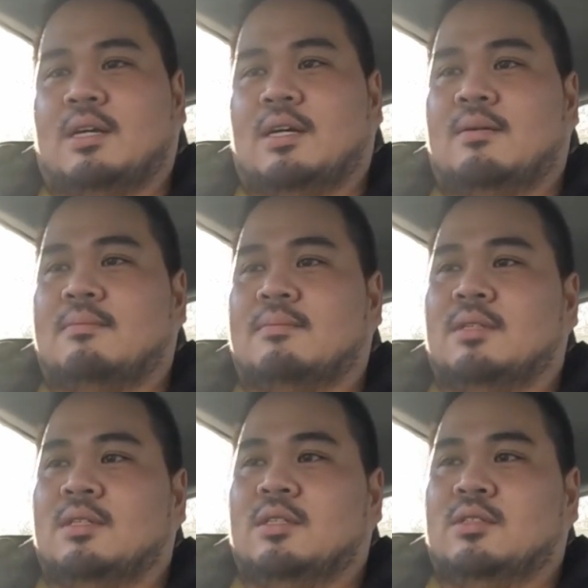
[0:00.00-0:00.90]
um
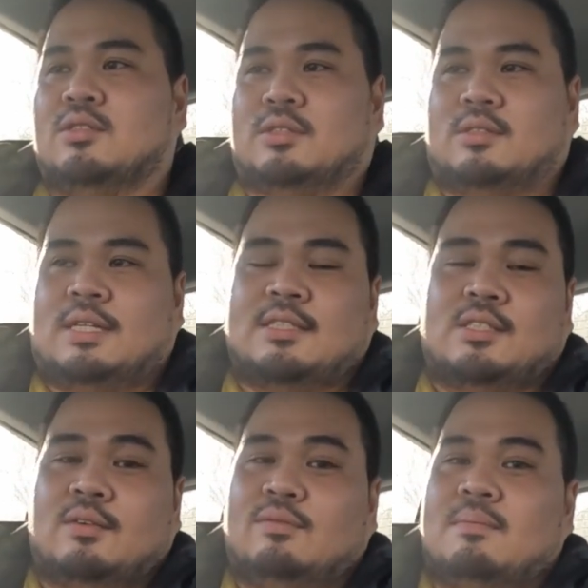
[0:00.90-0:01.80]
just
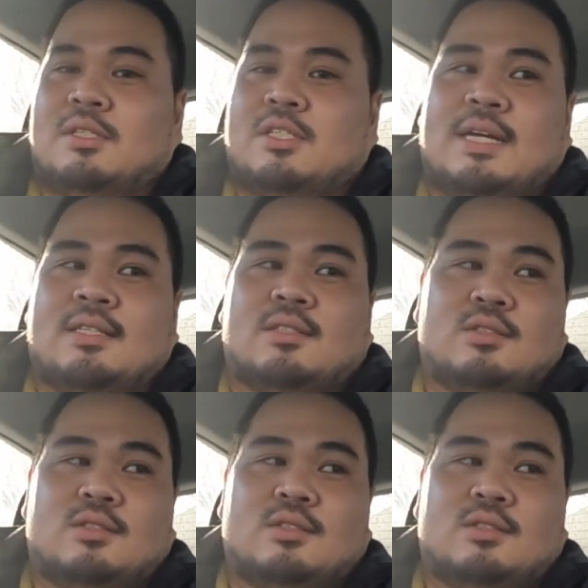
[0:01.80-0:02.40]
let's give them a chance